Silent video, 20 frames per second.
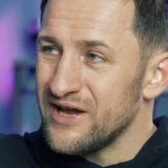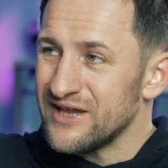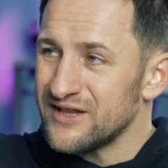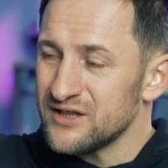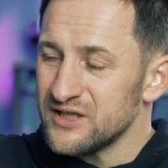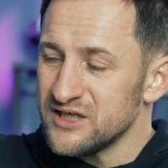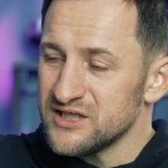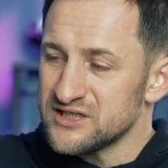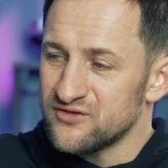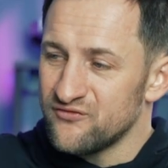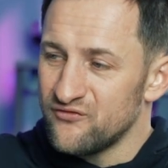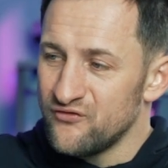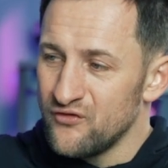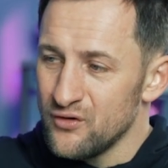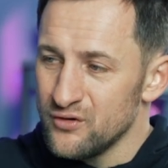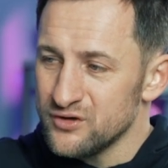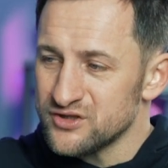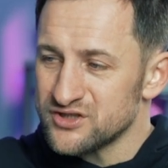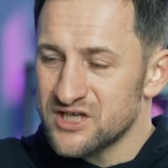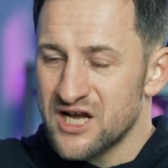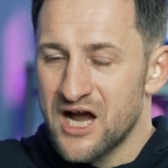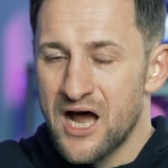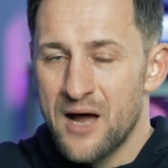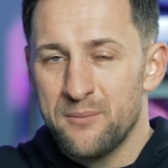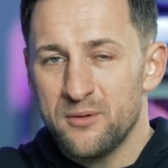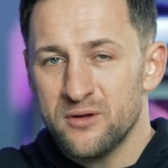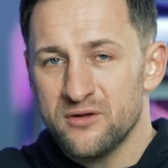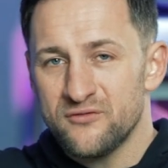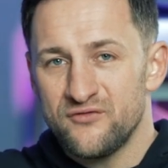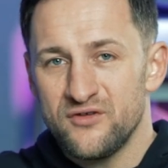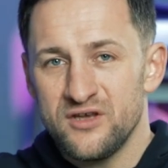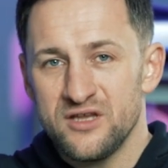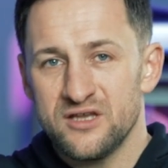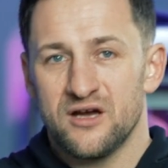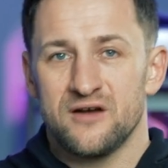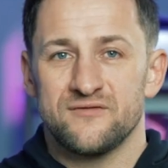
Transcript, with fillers: at least first couple feet